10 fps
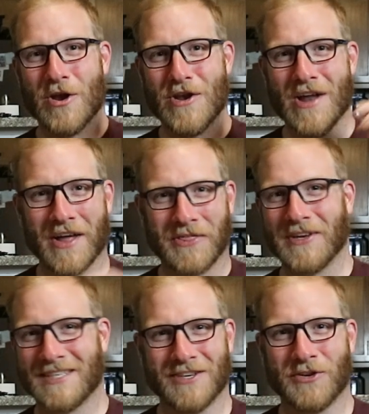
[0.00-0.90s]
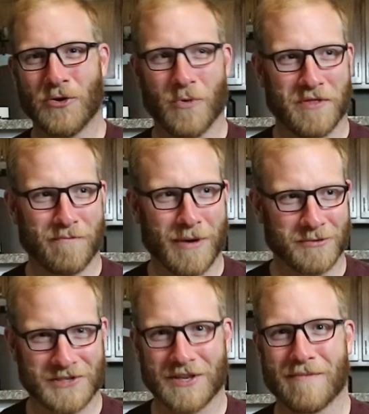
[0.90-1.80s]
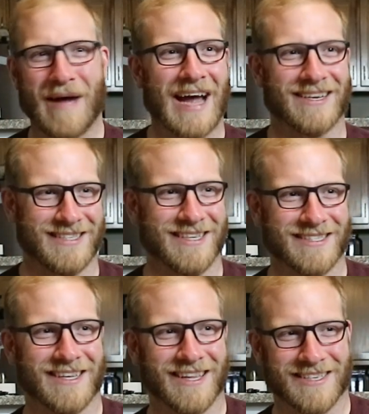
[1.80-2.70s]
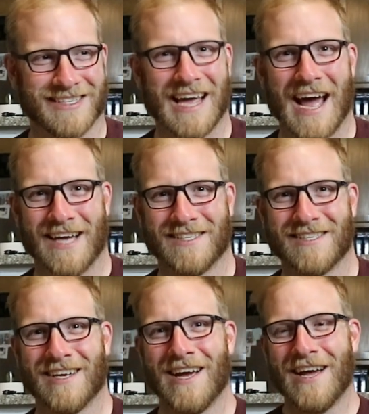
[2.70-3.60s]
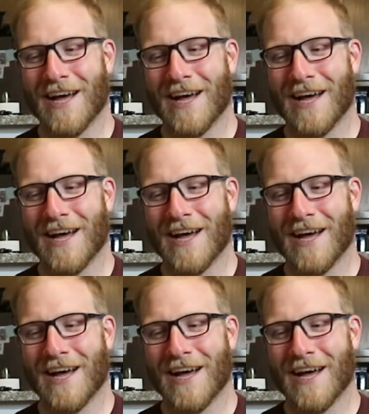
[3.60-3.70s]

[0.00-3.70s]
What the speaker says: nothing to do with most of the magazines in this test.